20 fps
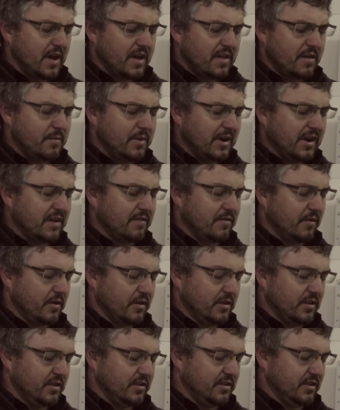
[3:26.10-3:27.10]
The other big
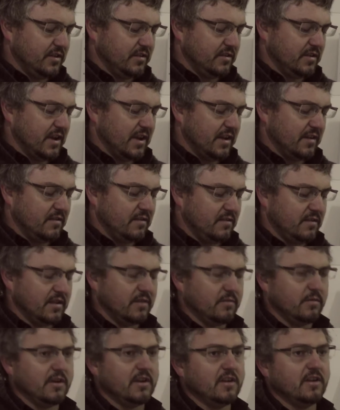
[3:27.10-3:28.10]
advantage is that
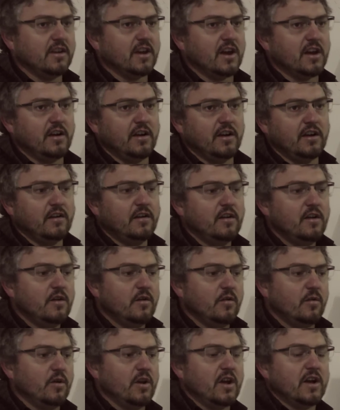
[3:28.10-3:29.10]
we can carry
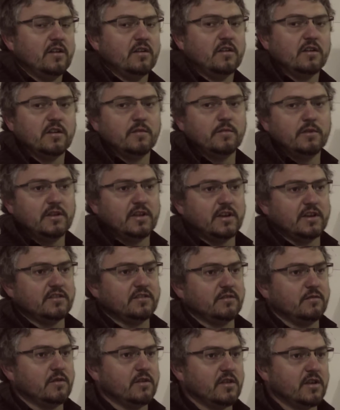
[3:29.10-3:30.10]
all our
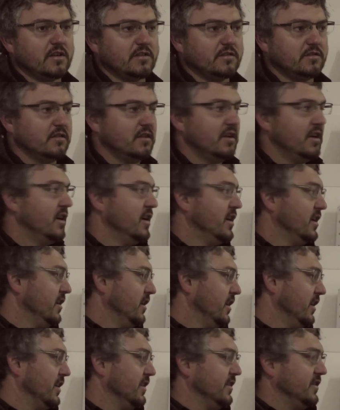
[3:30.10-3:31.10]
documentation with us.
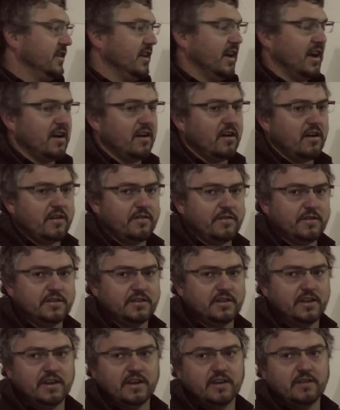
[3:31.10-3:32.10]
You can see our
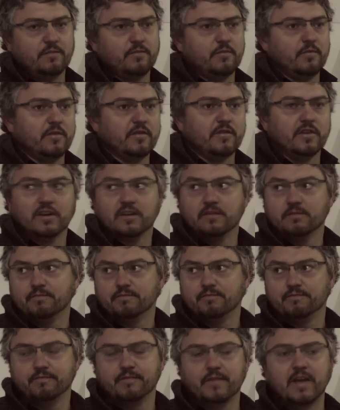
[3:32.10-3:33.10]
office here, we've got
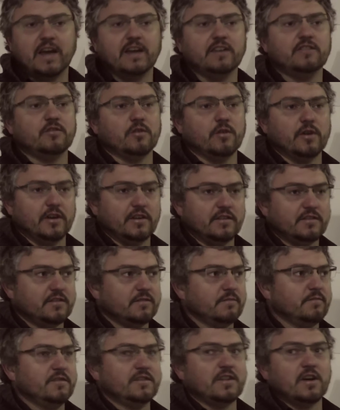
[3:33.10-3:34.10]
8
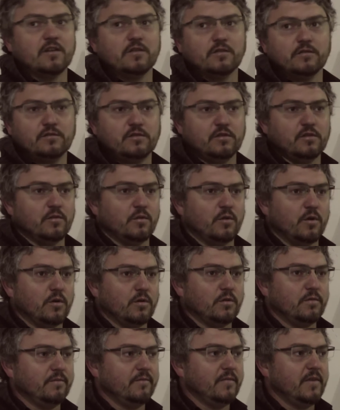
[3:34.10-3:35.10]
drawings stuck onto the
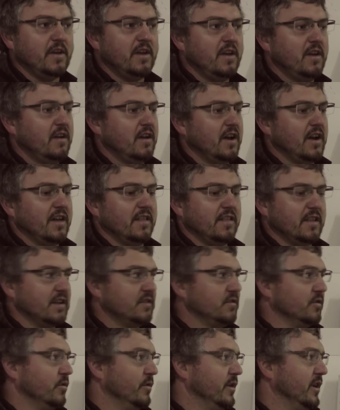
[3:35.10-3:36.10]
wall, and
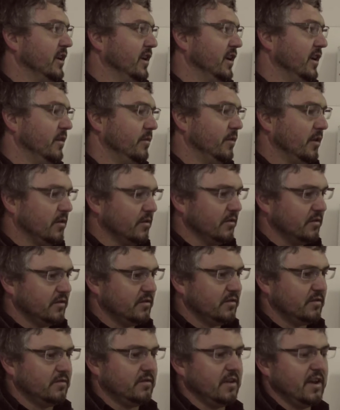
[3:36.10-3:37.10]
that's all we need
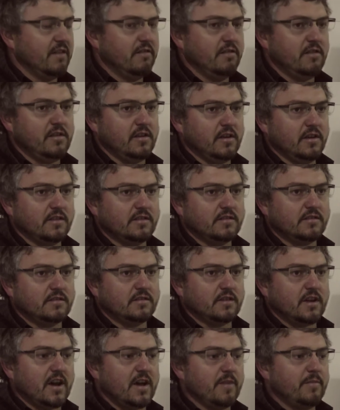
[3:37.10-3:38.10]
because everything
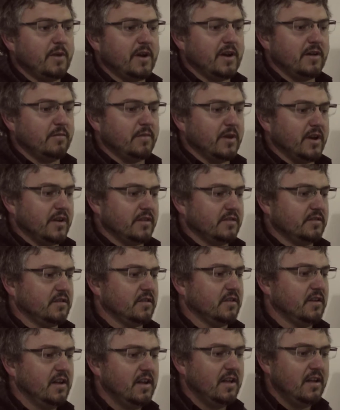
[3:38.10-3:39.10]
is iPad
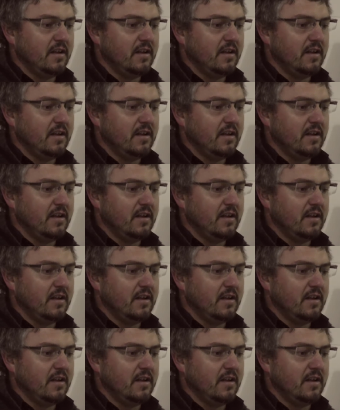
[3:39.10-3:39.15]
based.